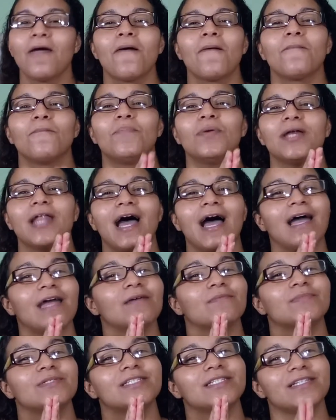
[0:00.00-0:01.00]
but I
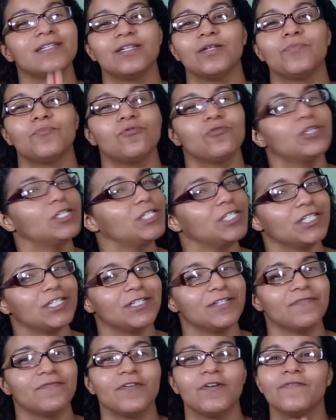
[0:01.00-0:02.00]
am still
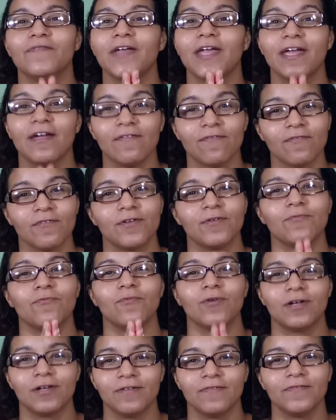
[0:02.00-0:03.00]
appreciative of every
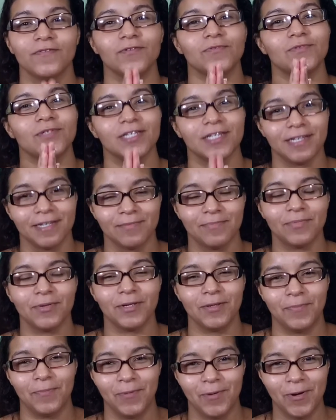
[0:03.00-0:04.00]
one of you 10
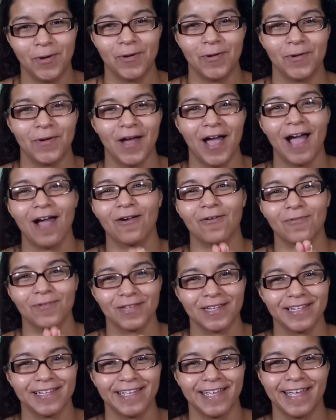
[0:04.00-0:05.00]
people. I
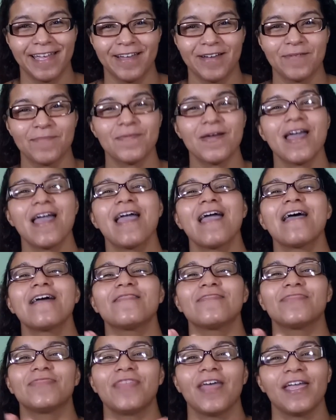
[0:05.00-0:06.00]
really am.
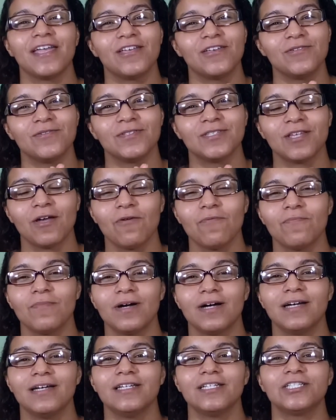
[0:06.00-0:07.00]
Thank you so
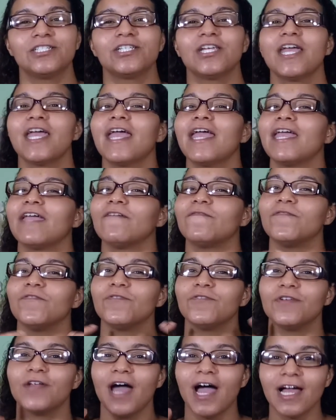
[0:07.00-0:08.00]
much. If
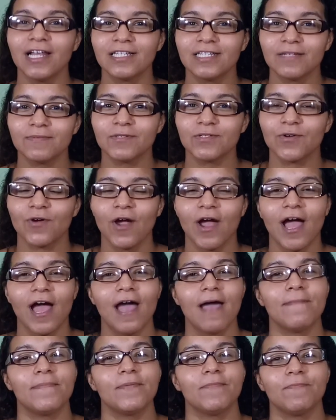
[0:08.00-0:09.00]
you're not
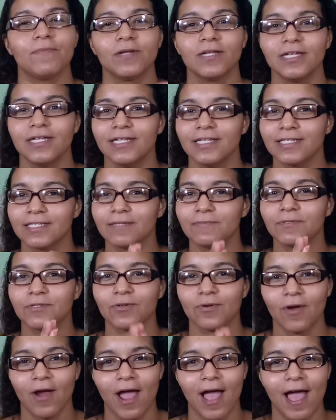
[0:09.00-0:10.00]
subscribed, please
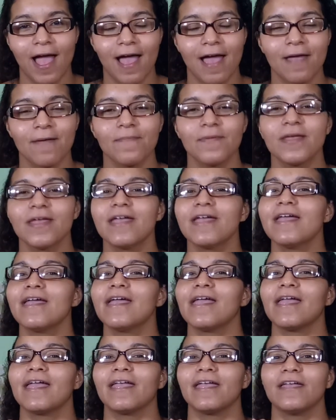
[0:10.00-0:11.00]
subscribe.
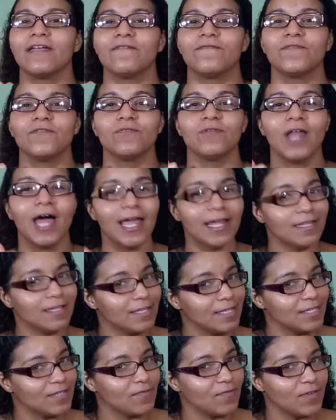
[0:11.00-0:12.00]
If you like
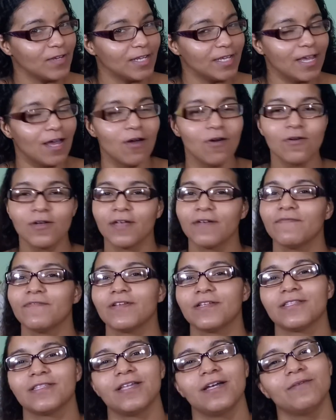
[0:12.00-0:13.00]
this video, give it
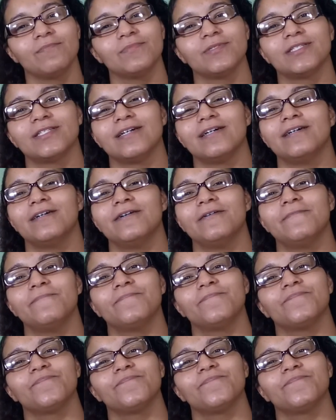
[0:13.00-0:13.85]
a thumbs up.